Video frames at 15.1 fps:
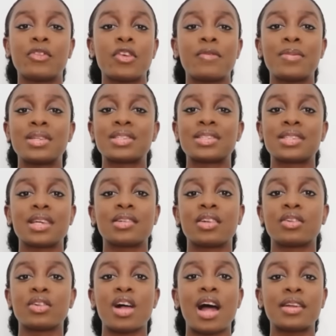We've been seeing a
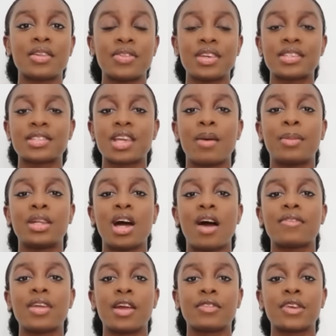lot of these coming
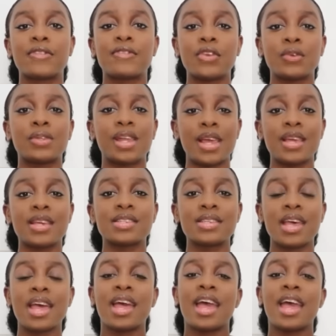off every few days,